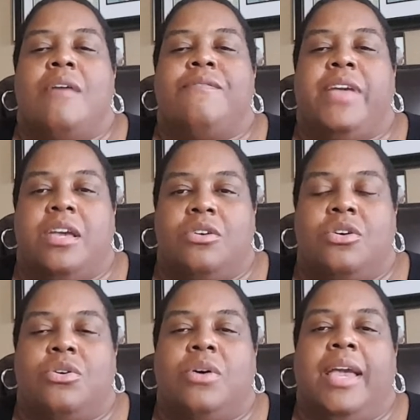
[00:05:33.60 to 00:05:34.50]

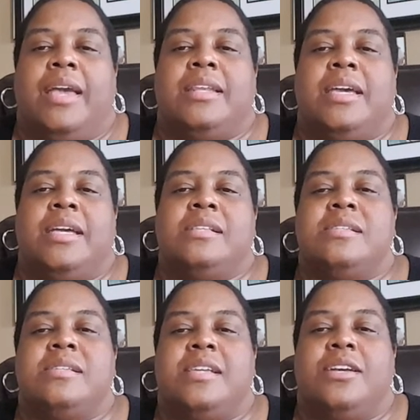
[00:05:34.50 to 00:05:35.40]
vehicle and it
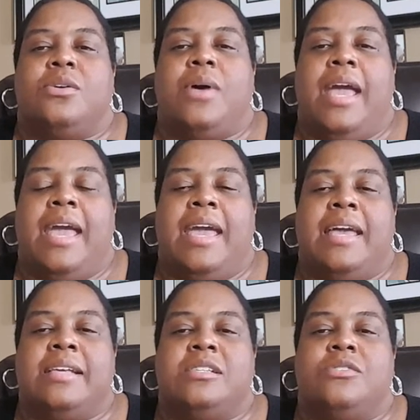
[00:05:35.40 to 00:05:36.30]
still
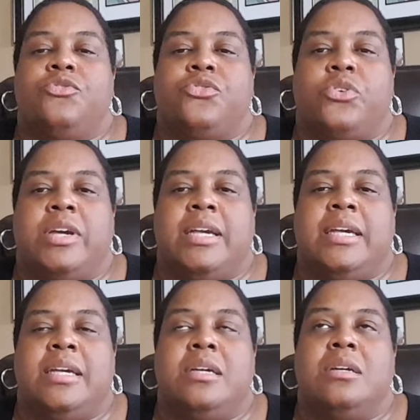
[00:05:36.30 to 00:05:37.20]
has
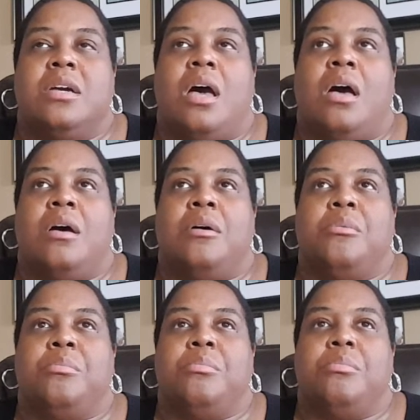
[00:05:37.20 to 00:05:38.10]
free
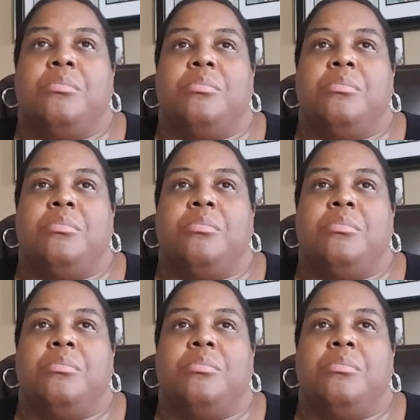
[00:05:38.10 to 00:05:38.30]
um,